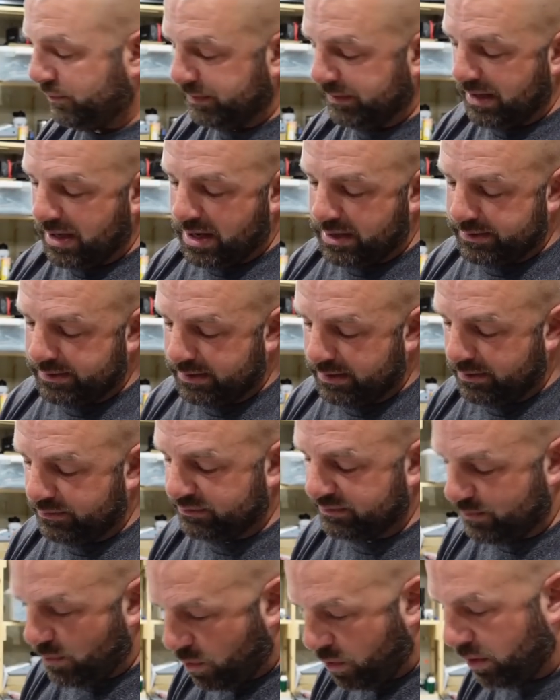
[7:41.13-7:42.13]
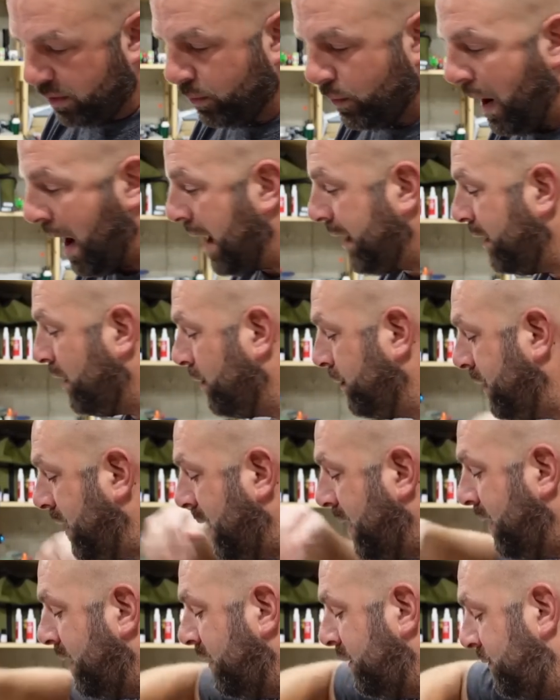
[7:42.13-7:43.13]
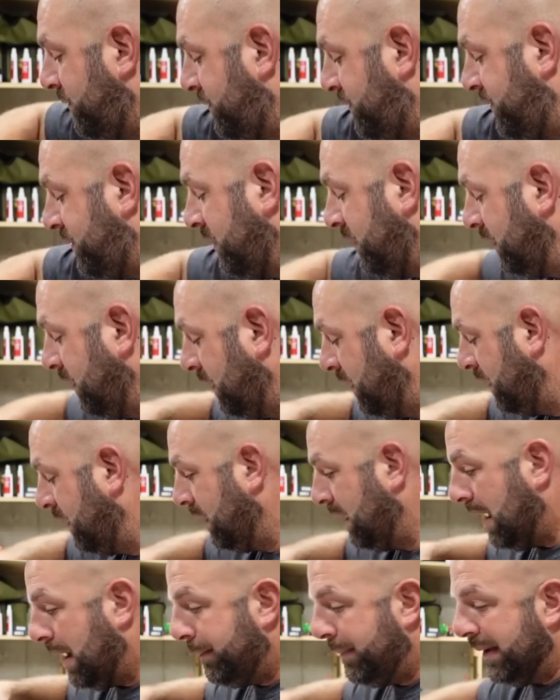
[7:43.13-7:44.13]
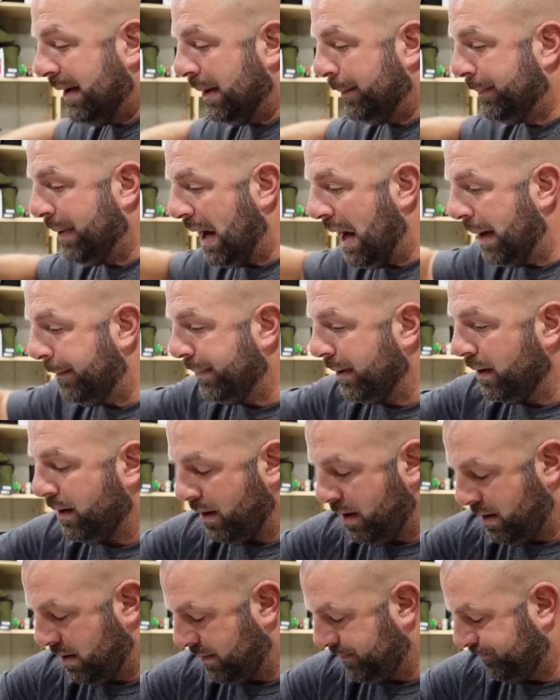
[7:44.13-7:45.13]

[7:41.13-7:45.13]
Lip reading: We got in here some more Rhino Neds, a bit of paper.